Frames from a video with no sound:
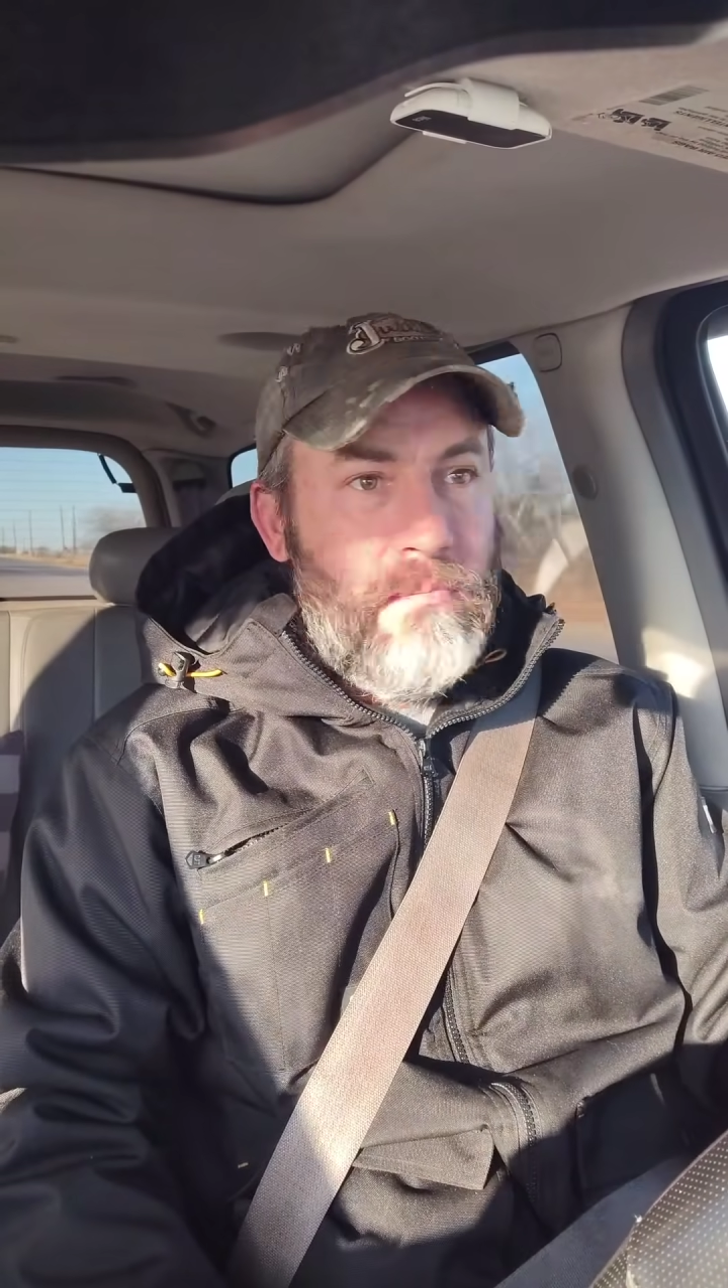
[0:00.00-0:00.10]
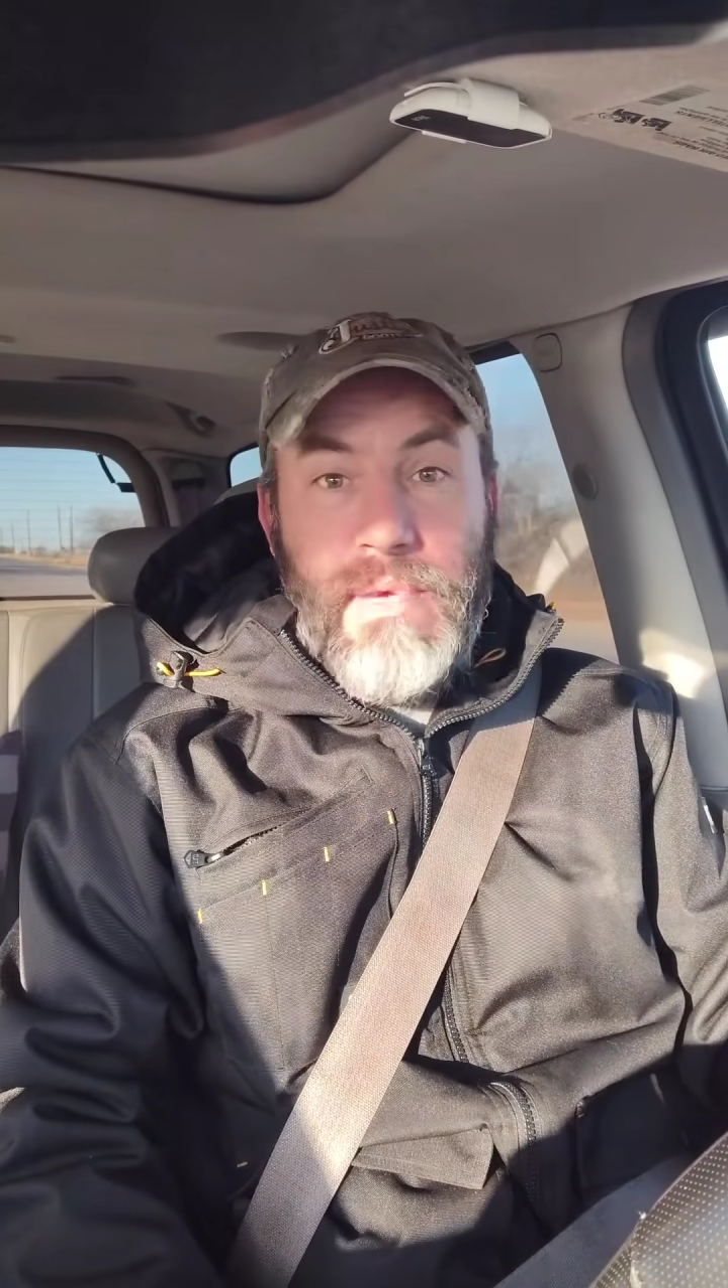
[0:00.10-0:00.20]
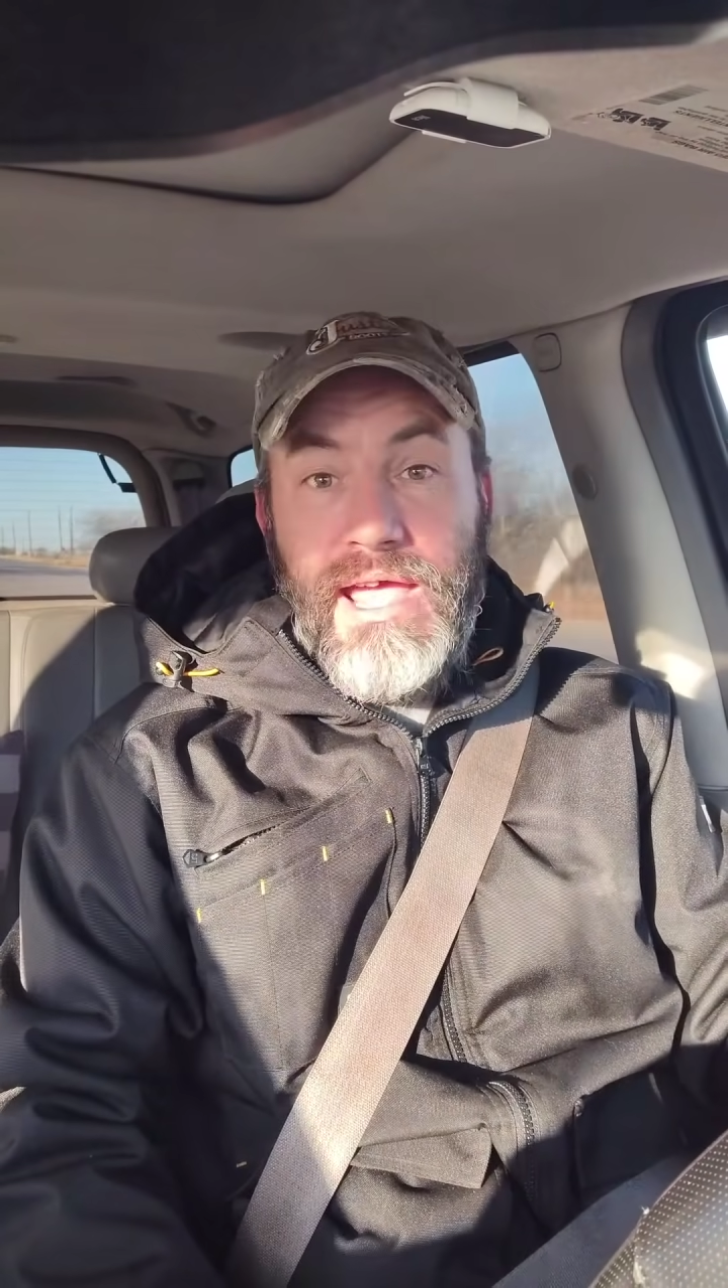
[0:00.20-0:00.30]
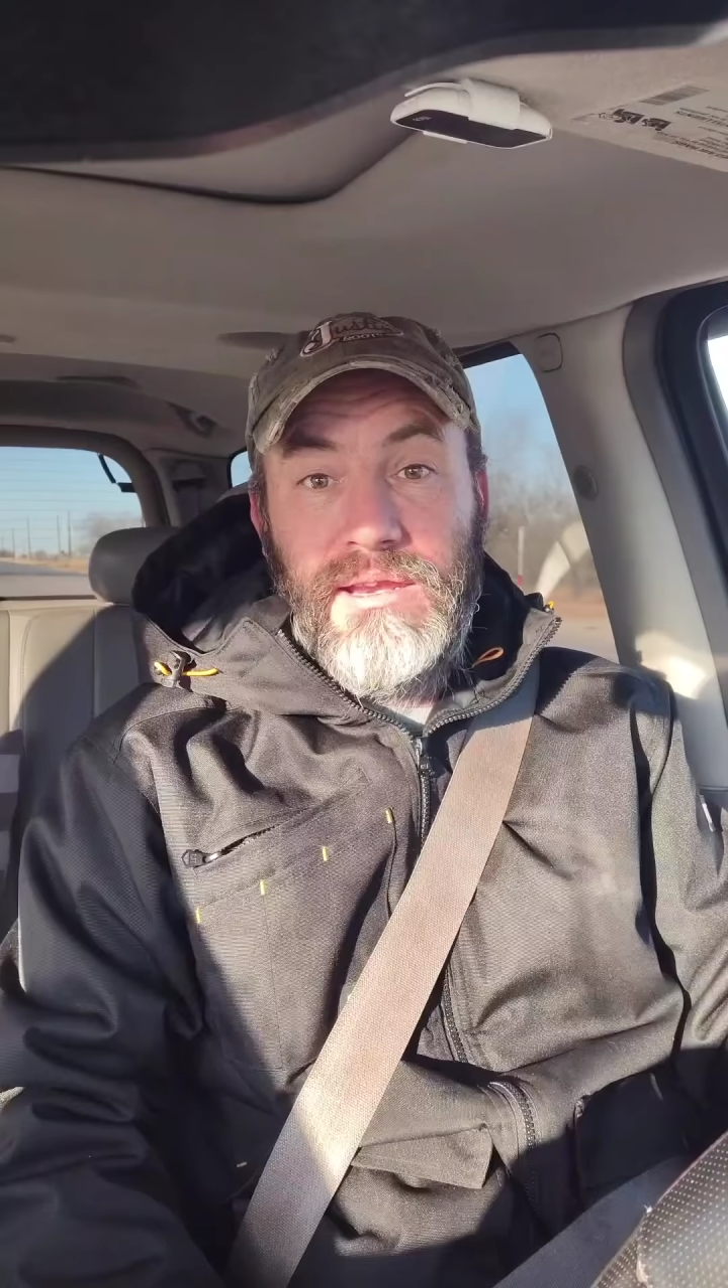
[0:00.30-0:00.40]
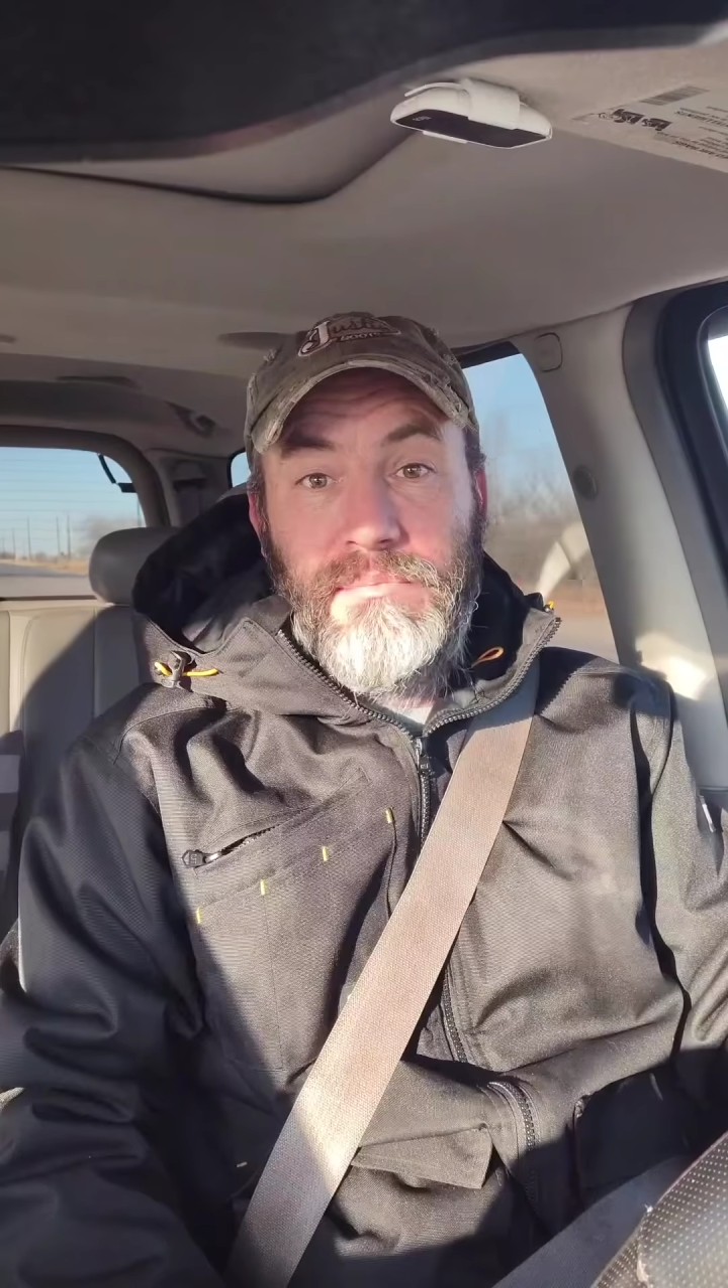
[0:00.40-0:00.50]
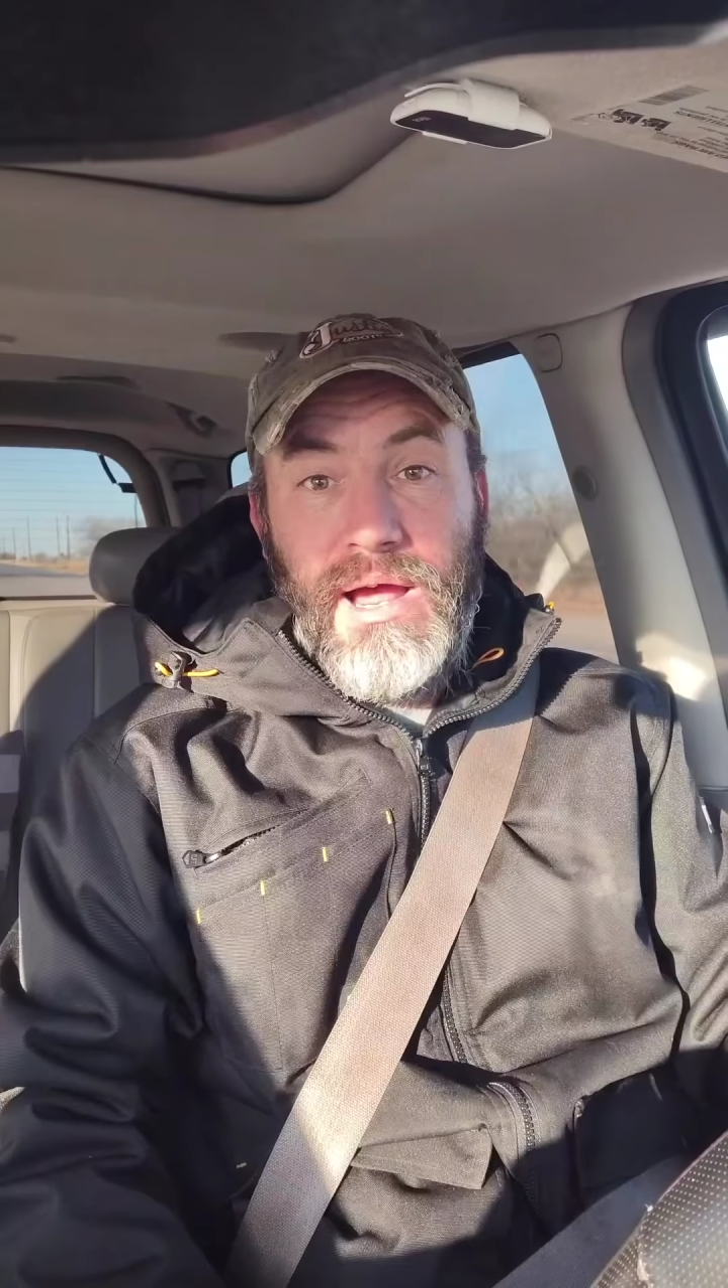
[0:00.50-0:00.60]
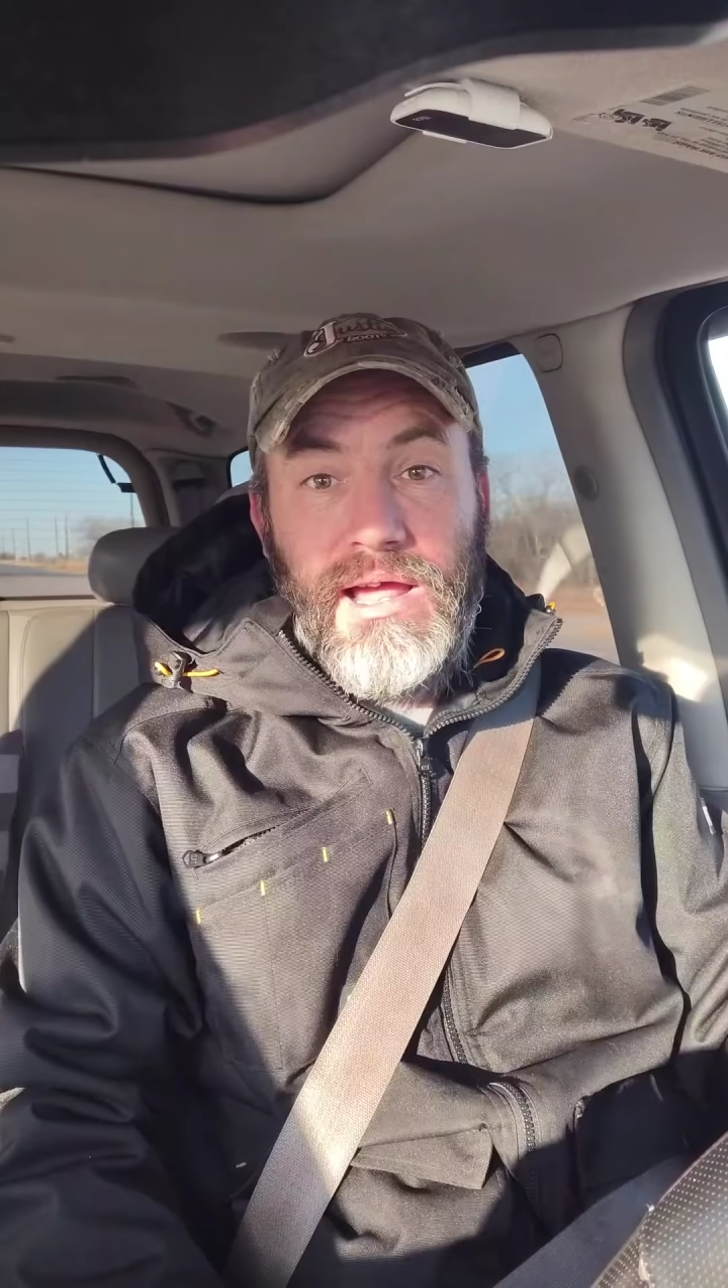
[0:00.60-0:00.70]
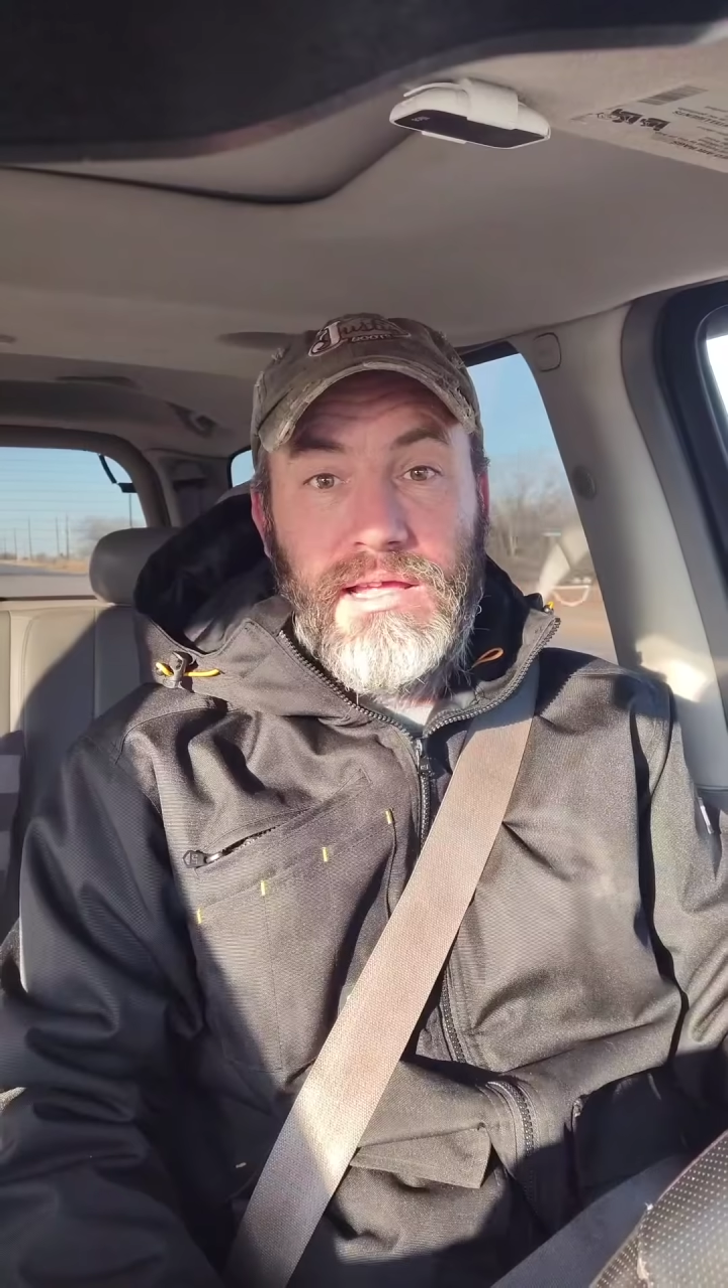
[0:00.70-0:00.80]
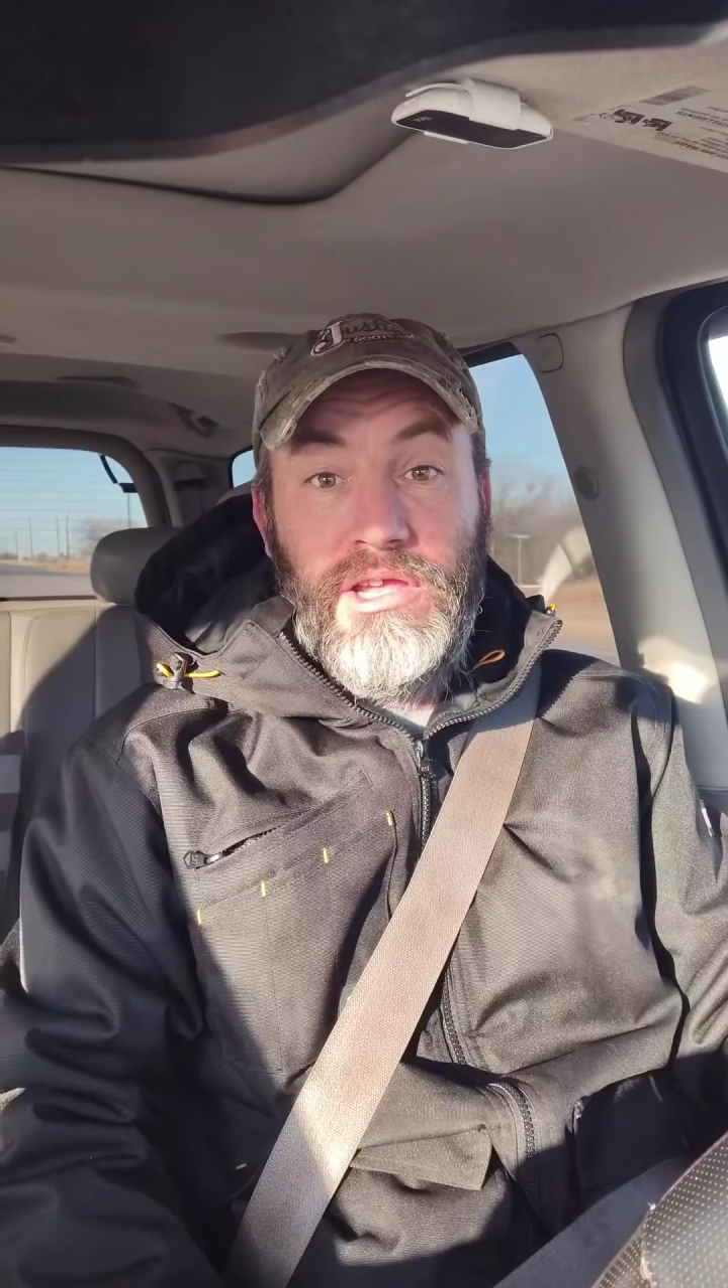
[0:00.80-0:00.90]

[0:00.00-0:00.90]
made by